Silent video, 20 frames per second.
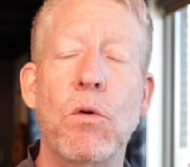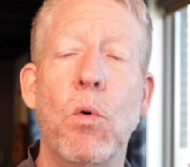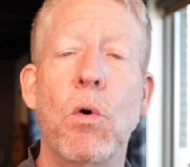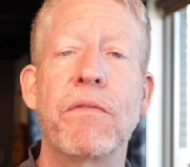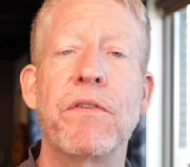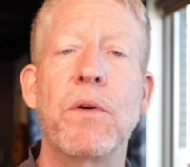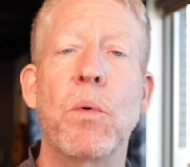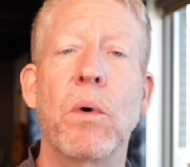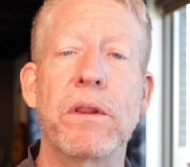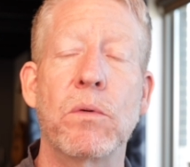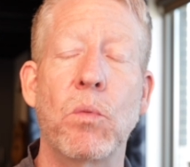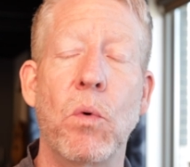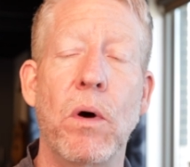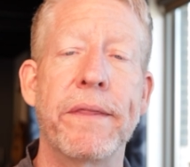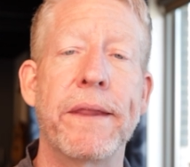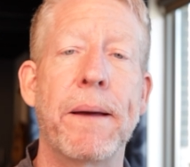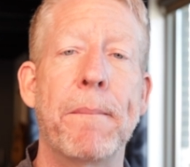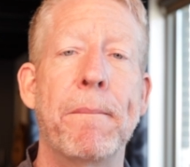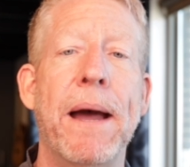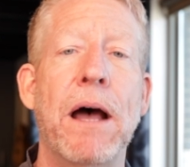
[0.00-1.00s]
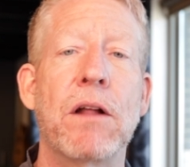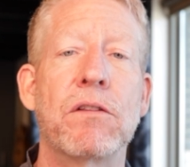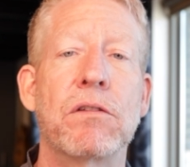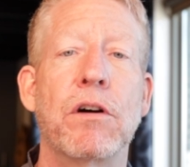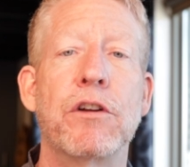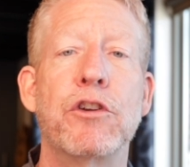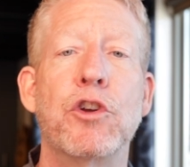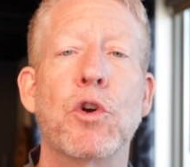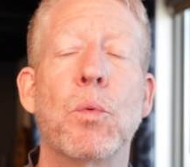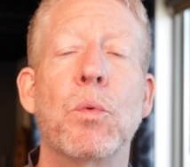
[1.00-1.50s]
or if you want the one that mounts
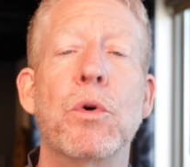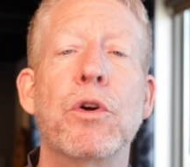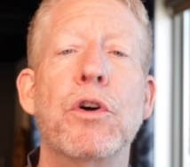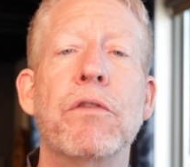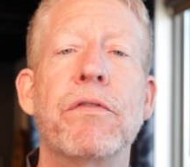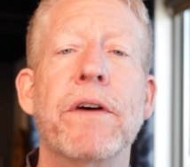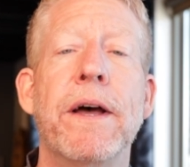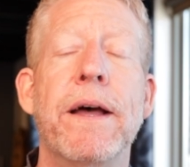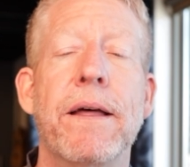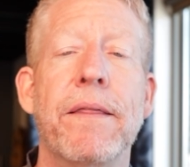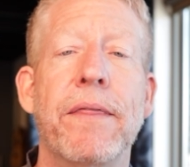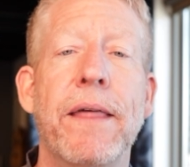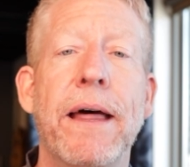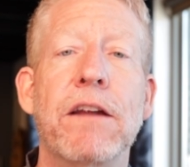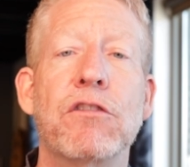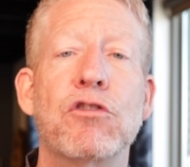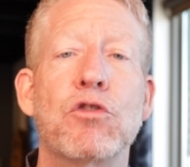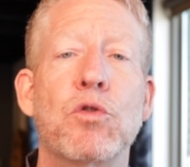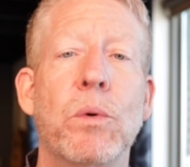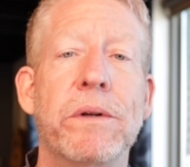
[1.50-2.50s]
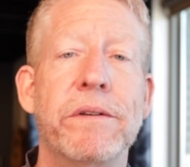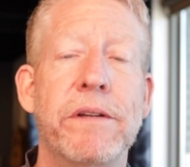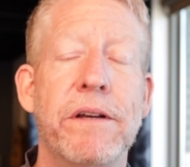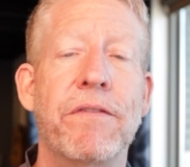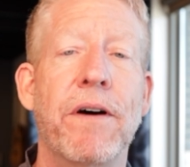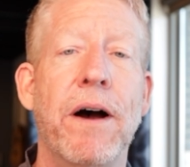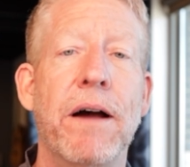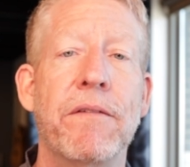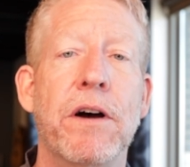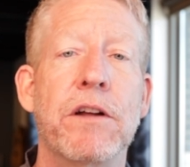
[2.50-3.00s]
on your roof, that is
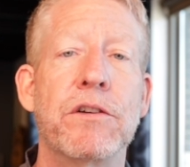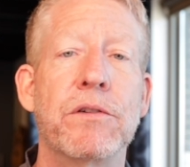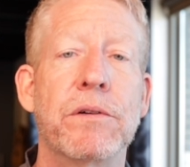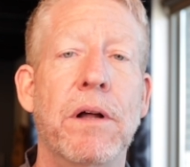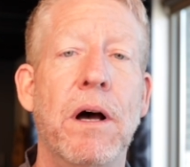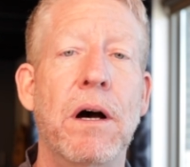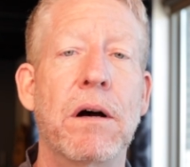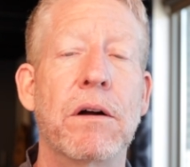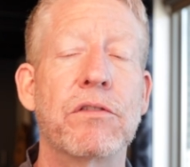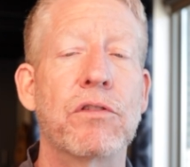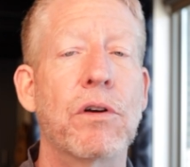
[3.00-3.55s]
$2,500.